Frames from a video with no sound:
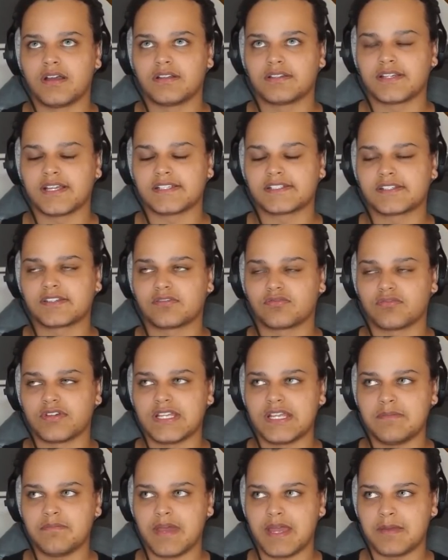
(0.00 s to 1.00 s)
there's
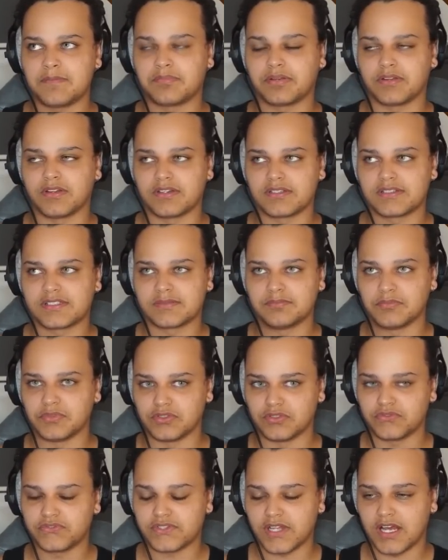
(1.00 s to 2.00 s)
3 main plus
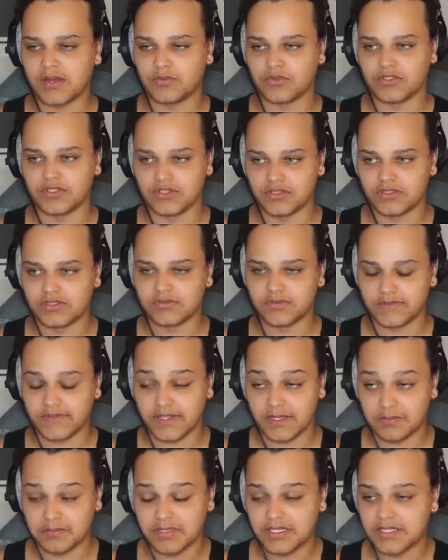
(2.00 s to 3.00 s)
moves that I would use with
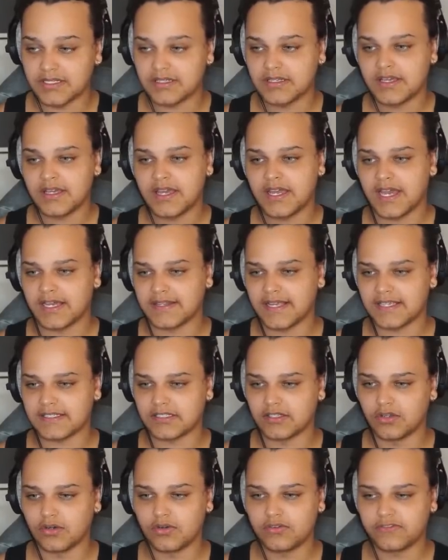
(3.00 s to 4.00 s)
Kimberly, and that's
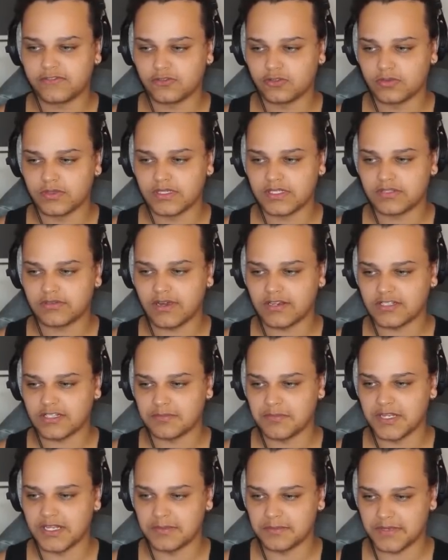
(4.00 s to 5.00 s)
low forward, crouching
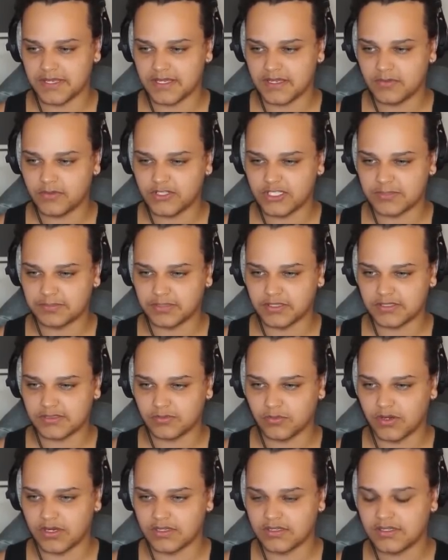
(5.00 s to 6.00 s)
medium kick, which is
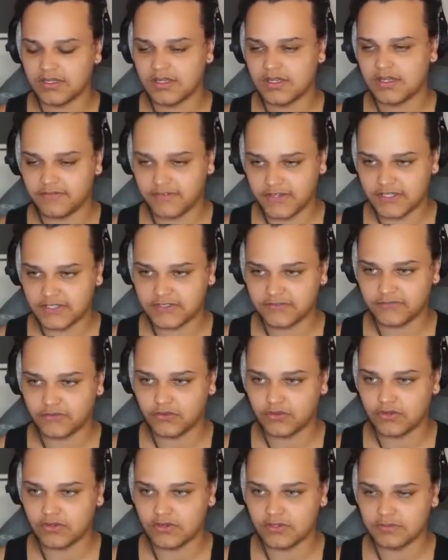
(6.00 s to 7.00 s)
+1. Fish
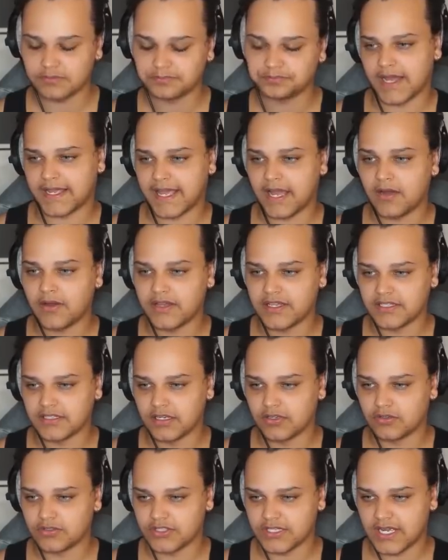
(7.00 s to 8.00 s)
for a counter hit
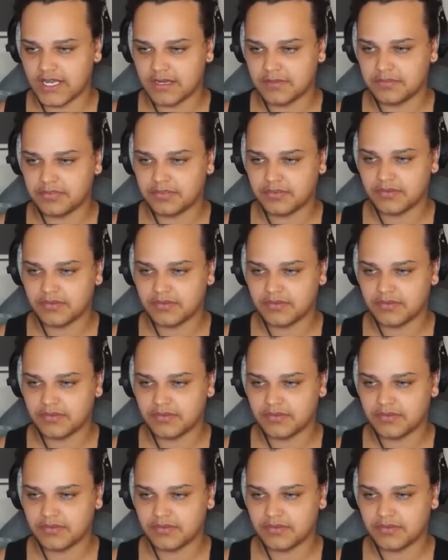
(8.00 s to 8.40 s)
low jab.